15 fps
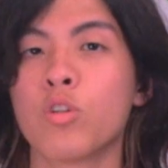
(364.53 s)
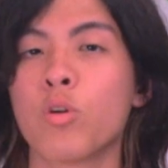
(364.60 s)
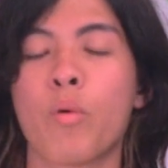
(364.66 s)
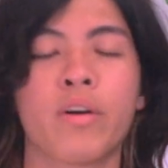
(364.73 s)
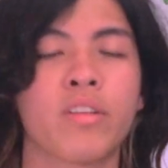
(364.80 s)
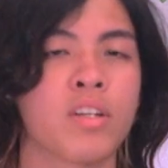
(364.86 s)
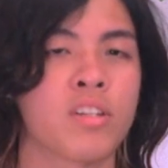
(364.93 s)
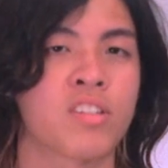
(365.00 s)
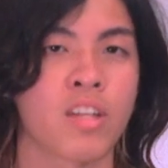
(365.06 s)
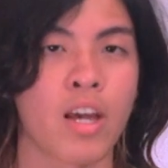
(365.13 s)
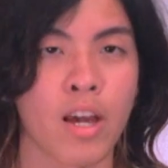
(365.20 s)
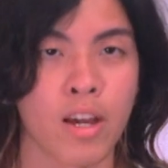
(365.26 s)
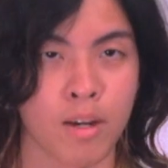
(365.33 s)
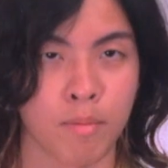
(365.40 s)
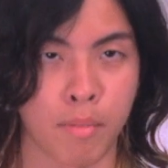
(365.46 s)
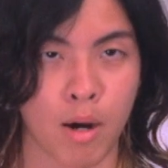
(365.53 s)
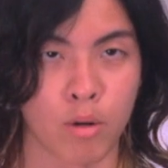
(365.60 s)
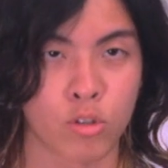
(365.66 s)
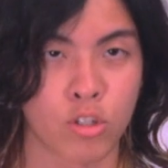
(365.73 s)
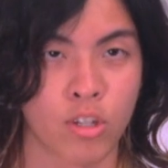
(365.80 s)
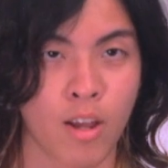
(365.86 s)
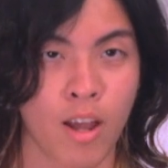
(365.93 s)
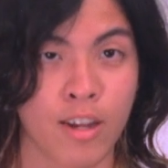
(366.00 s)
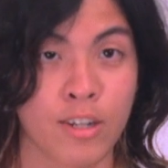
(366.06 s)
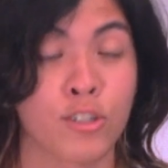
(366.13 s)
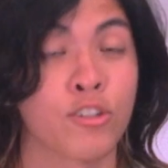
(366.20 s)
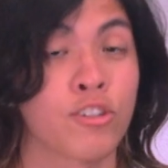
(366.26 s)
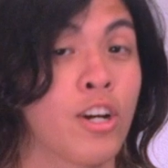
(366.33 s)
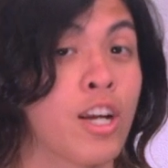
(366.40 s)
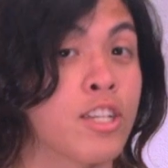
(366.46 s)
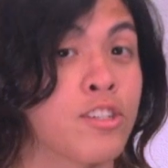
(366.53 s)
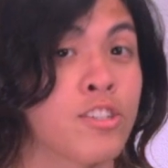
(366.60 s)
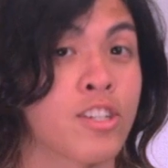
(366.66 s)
you know what they say about great